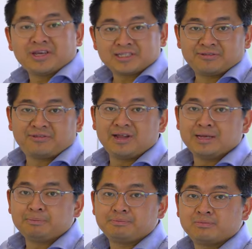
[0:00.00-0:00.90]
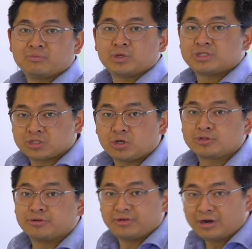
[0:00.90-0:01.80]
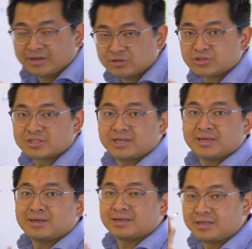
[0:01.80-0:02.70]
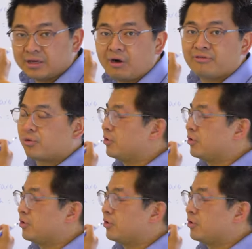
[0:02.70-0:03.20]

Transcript: a fix and flip, which is also very interesting and, you know, of